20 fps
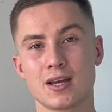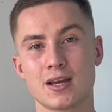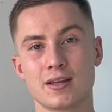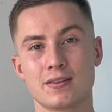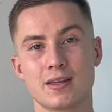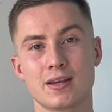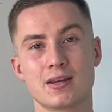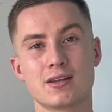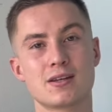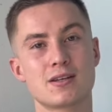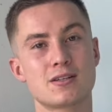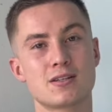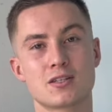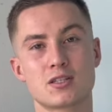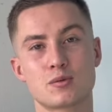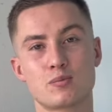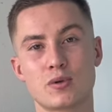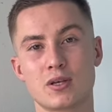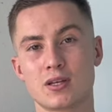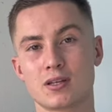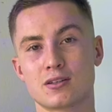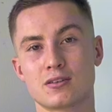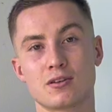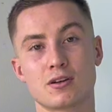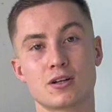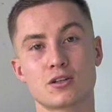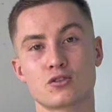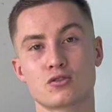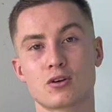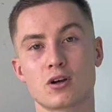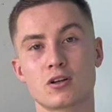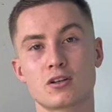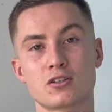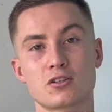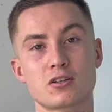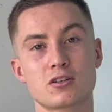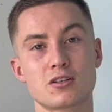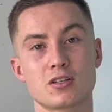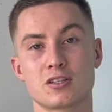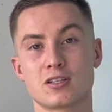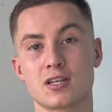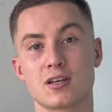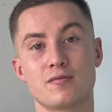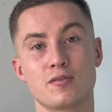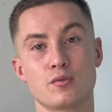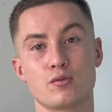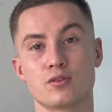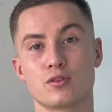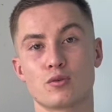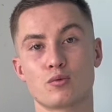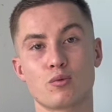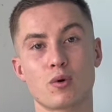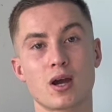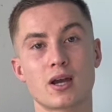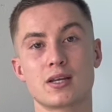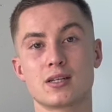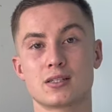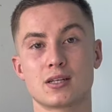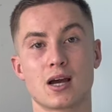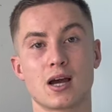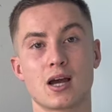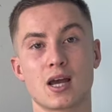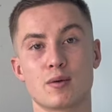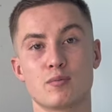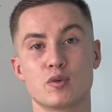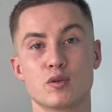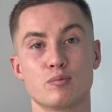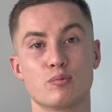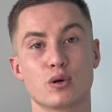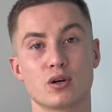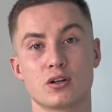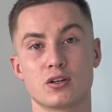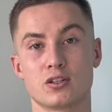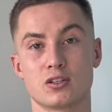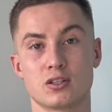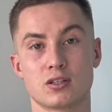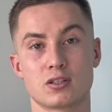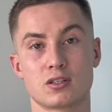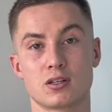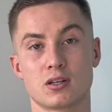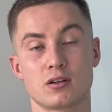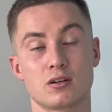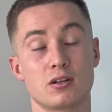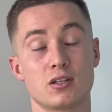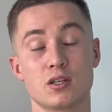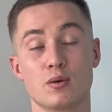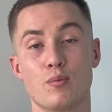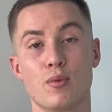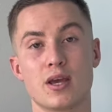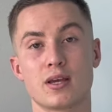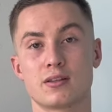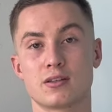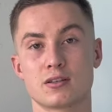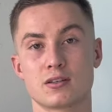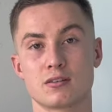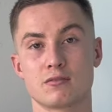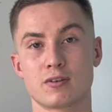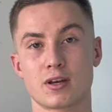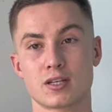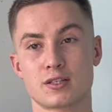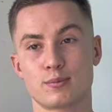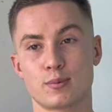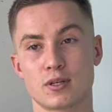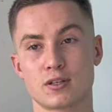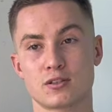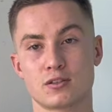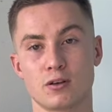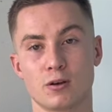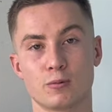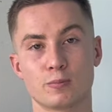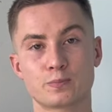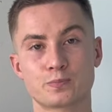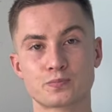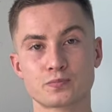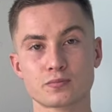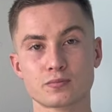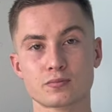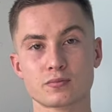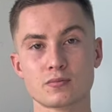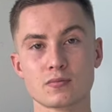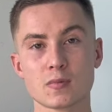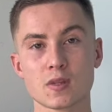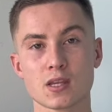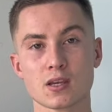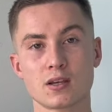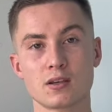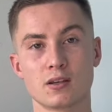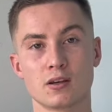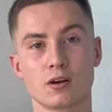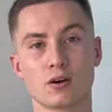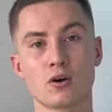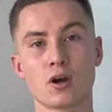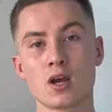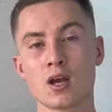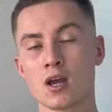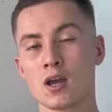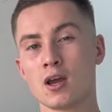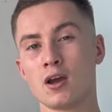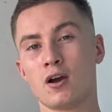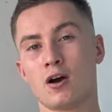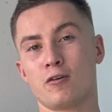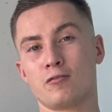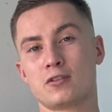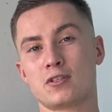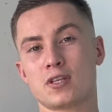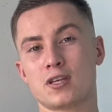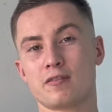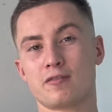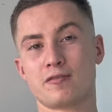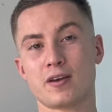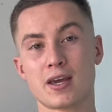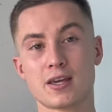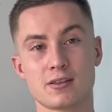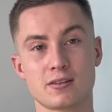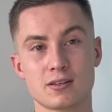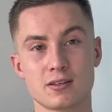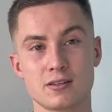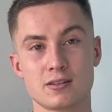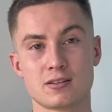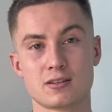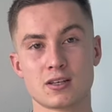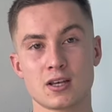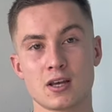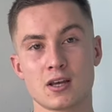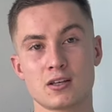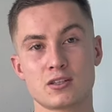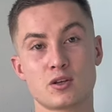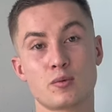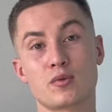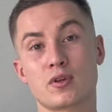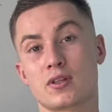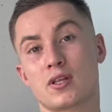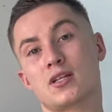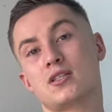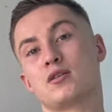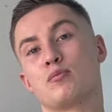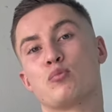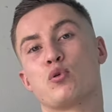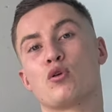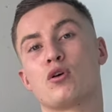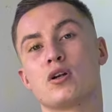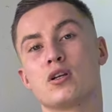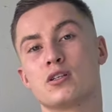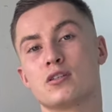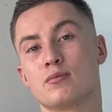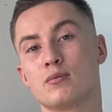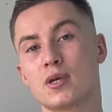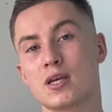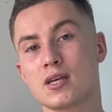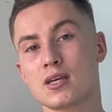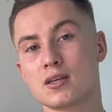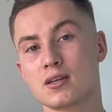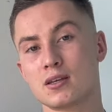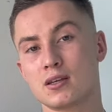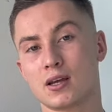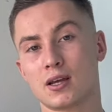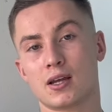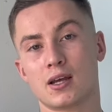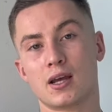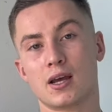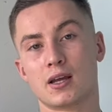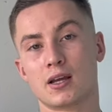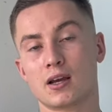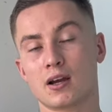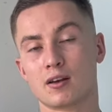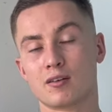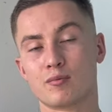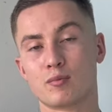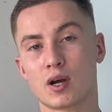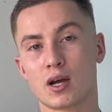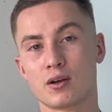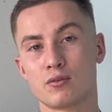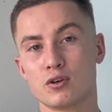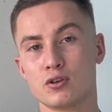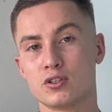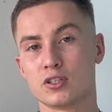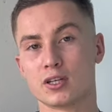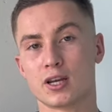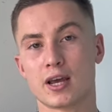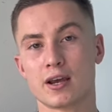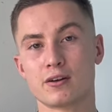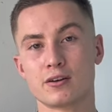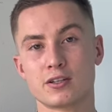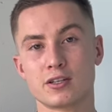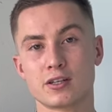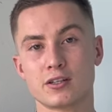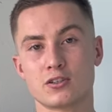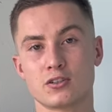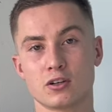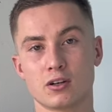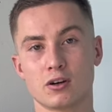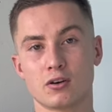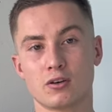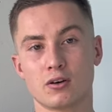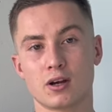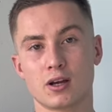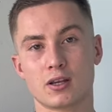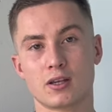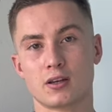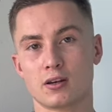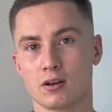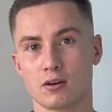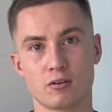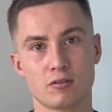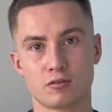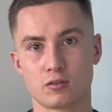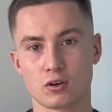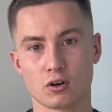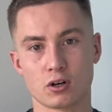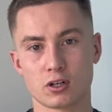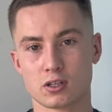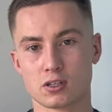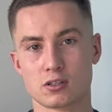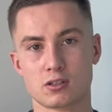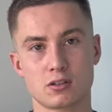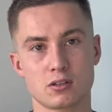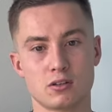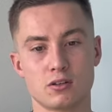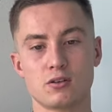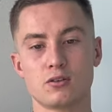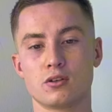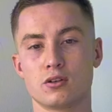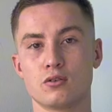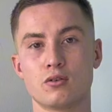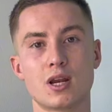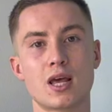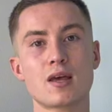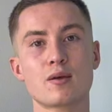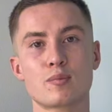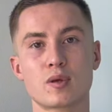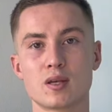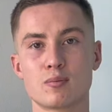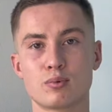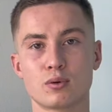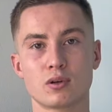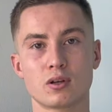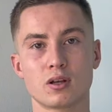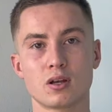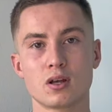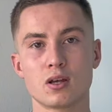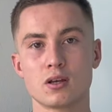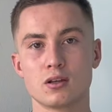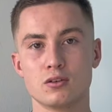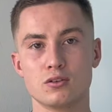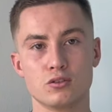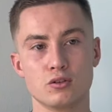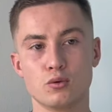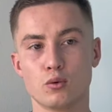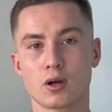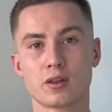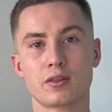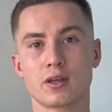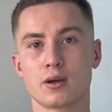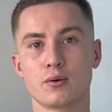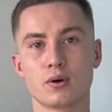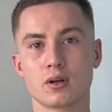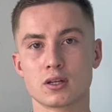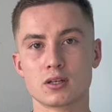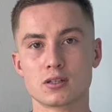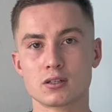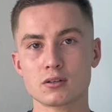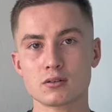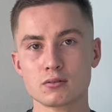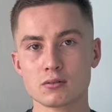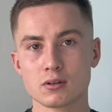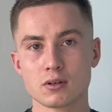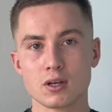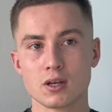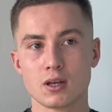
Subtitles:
they needed to speak to their astrologer to see if it was the right time to purchase or to make this investment. So, you know, obviously, faith is something that's important to me and kind of my roots and heritage. So, you know, of course, you let people do what they want to do.